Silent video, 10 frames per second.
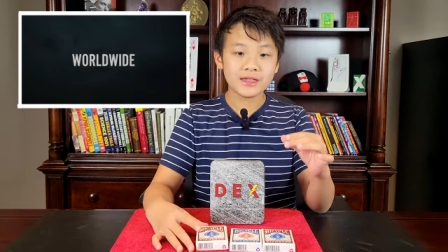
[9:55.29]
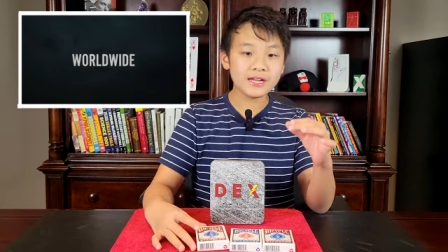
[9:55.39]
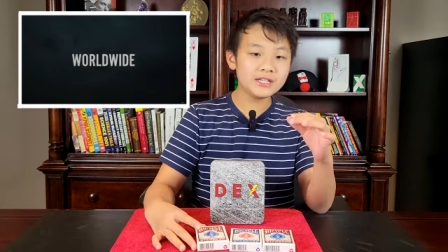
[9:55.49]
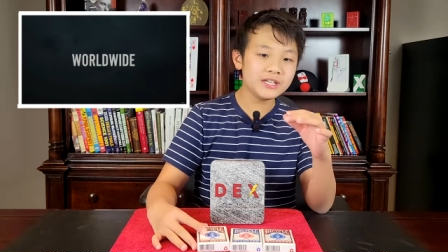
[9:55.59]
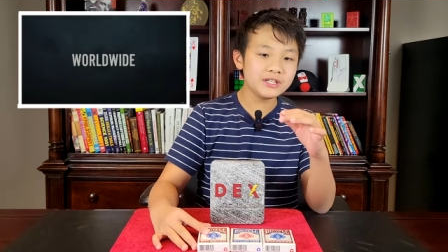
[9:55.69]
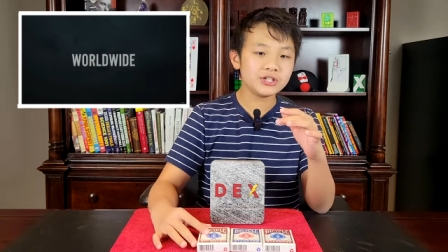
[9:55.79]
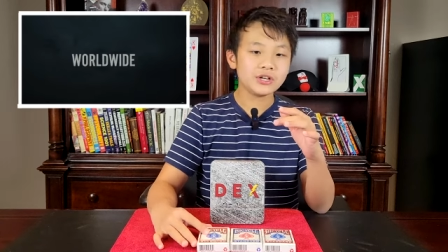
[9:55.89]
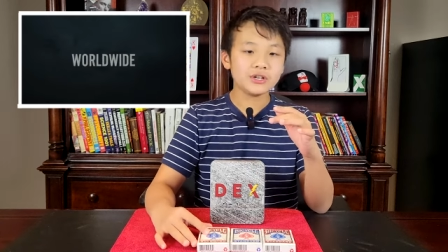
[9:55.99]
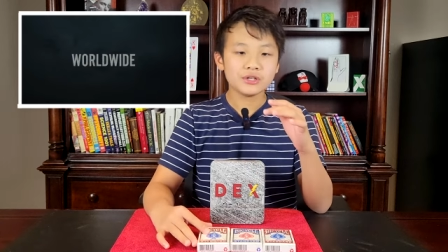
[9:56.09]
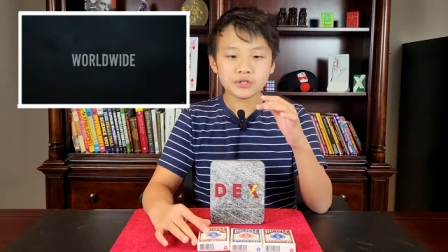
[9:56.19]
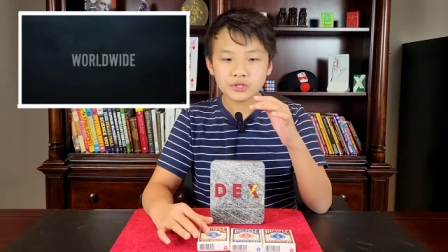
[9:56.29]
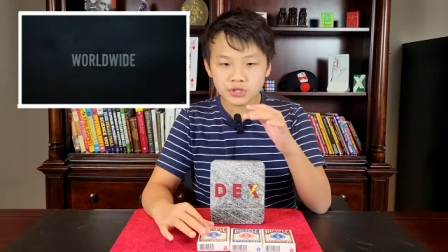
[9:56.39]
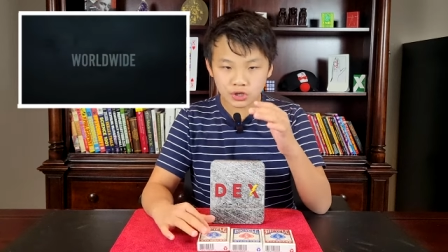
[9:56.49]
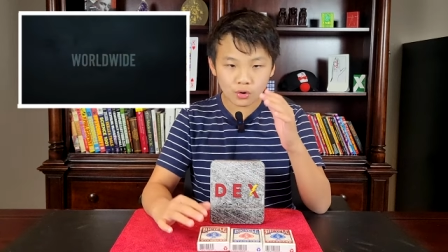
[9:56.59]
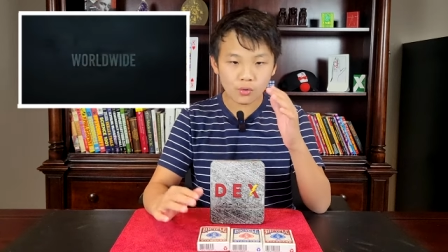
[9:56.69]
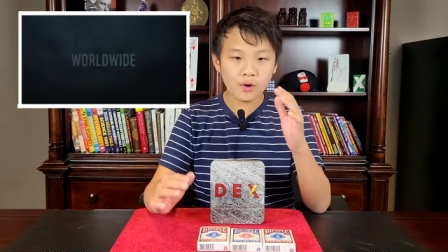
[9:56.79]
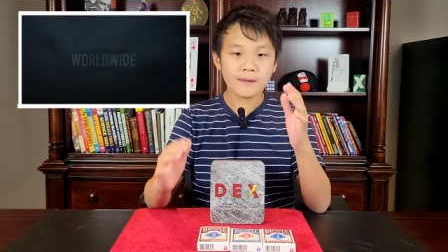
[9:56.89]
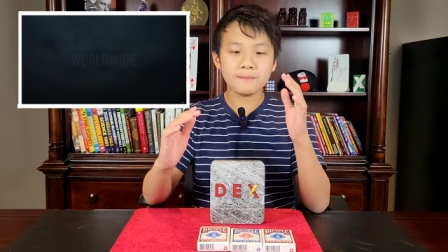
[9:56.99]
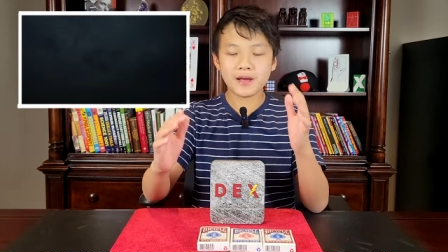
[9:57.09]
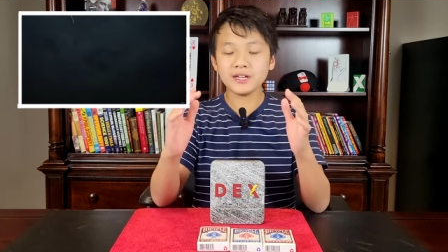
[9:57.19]
They teach
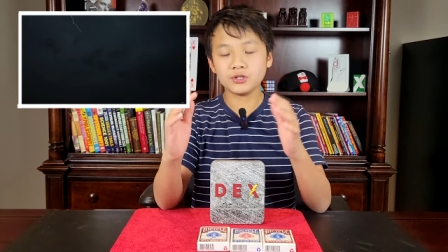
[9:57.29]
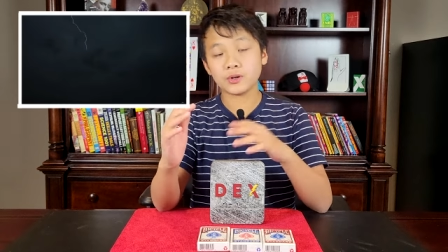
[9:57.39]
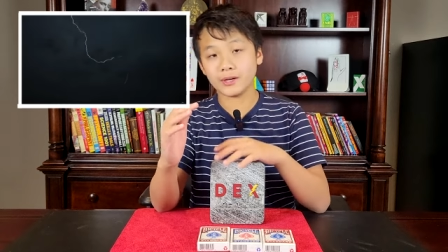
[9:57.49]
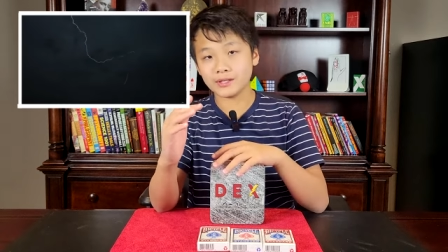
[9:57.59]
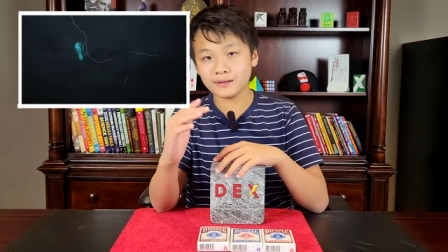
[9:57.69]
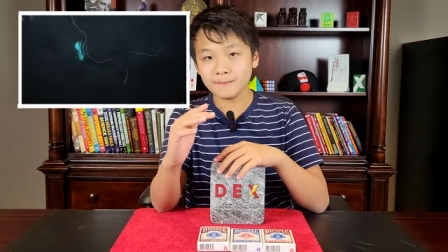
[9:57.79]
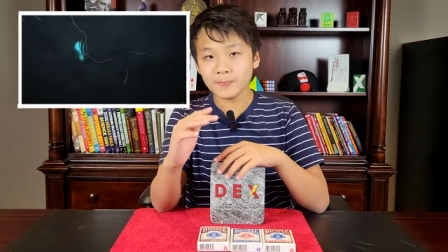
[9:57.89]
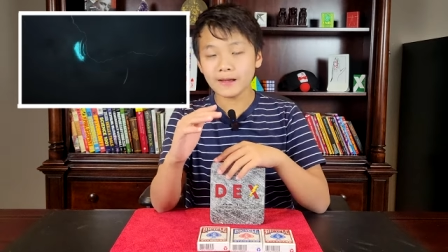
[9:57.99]
so many tricks.